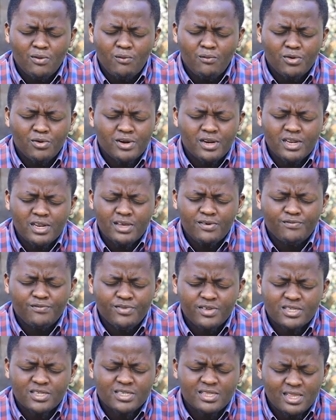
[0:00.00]
would live
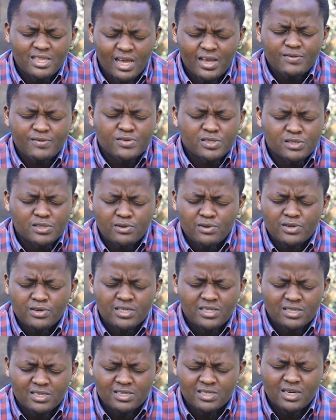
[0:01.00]
these lives, Lord,
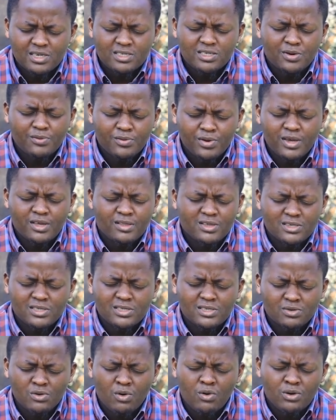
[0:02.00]
in such a way that
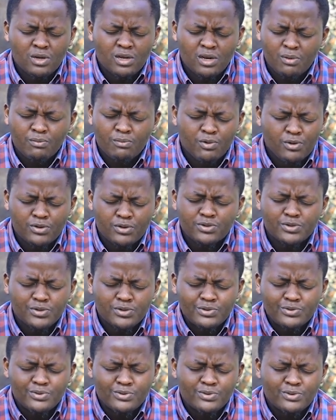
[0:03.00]
is honorable to
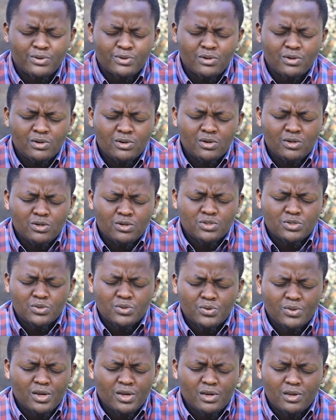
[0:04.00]
you,
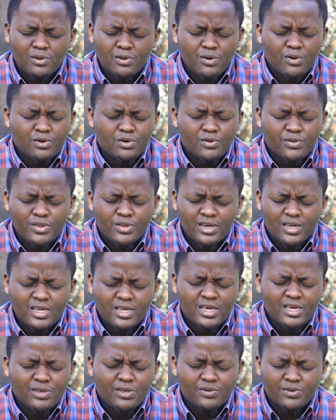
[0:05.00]
so that, Lord, on the
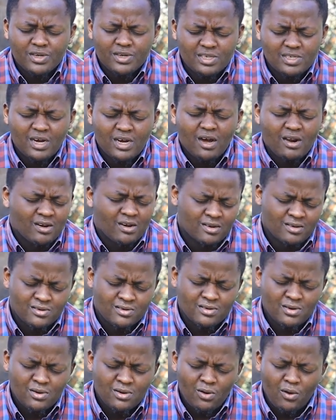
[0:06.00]
day you return
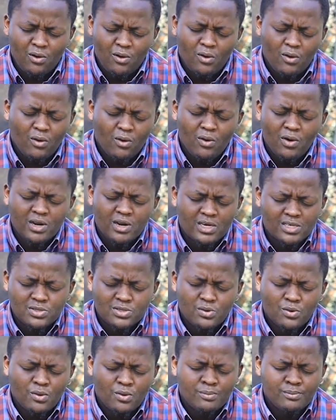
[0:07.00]
or call us
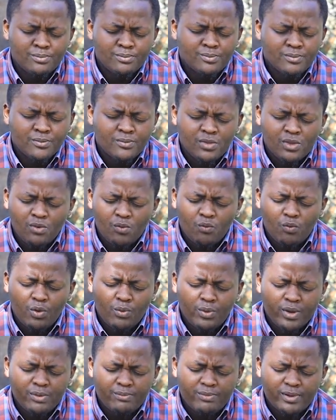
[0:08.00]
home, we
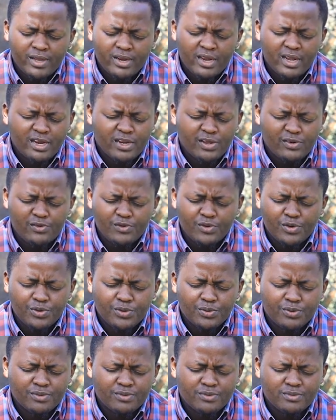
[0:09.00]
will be ready for
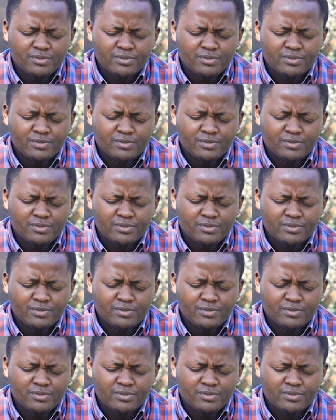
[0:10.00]
you.